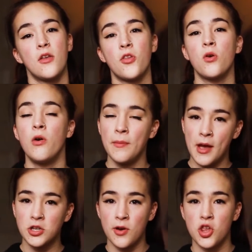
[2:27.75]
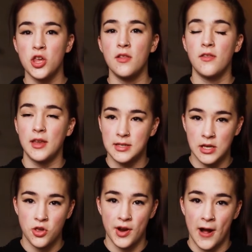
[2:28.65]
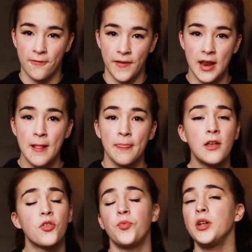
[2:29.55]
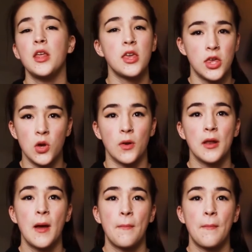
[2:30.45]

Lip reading: So going back to our jeans and t-shirt outfit, it's really cute,